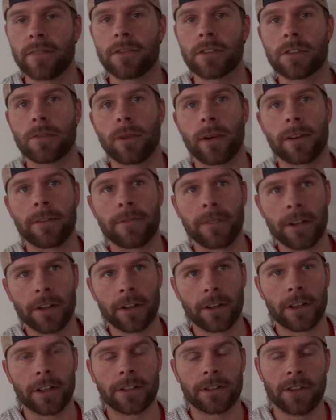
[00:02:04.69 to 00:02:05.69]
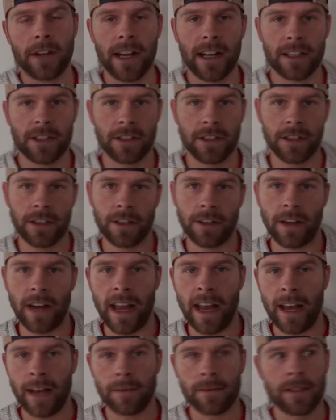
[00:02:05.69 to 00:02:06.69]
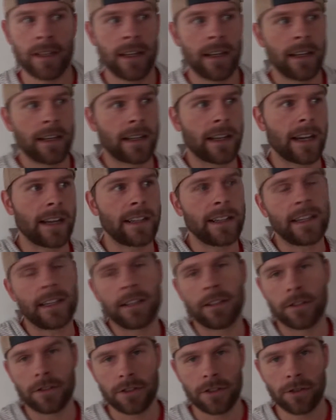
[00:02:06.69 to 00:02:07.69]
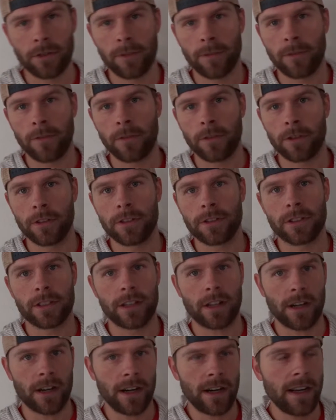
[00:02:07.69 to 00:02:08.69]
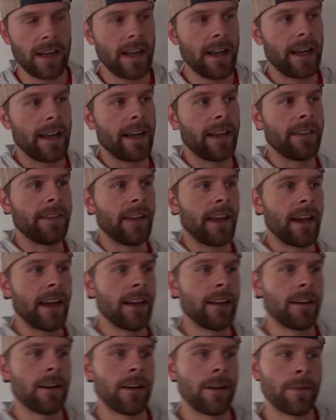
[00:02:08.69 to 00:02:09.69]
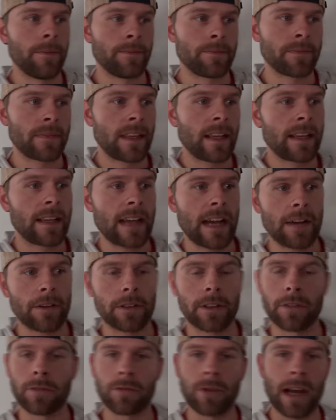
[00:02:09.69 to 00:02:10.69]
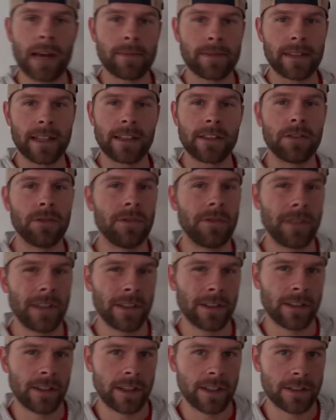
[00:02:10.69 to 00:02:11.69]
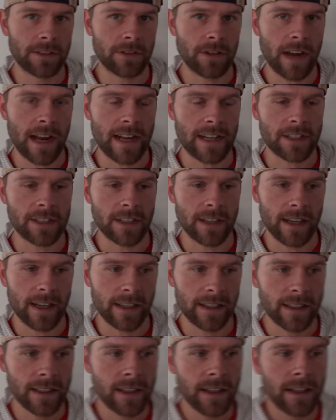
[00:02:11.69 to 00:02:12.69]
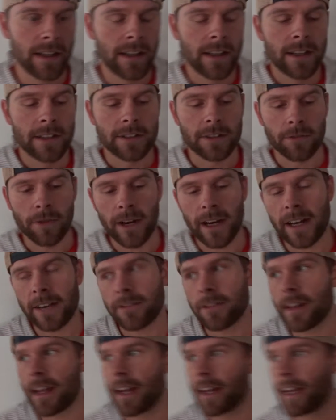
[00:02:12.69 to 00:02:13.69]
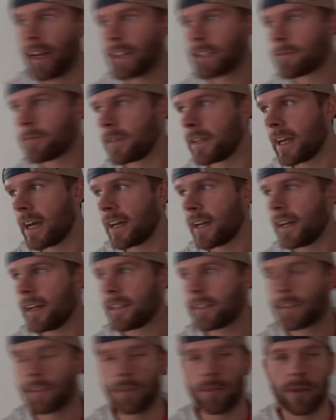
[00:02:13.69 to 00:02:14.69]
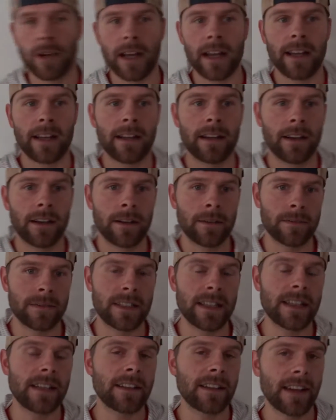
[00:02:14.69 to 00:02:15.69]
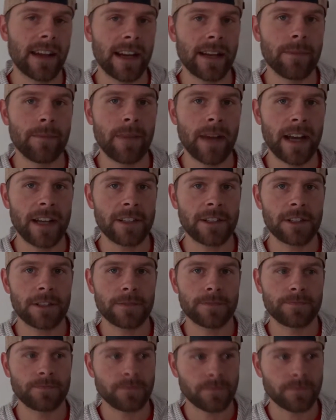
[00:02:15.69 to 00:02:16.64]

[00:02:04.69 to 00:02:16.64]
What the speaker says: of just want to feel the contraction in your abs, kind of get used to it before you start, and then count the reps that you feel the contraction on. So right after that, guys, we got onto a decline bench.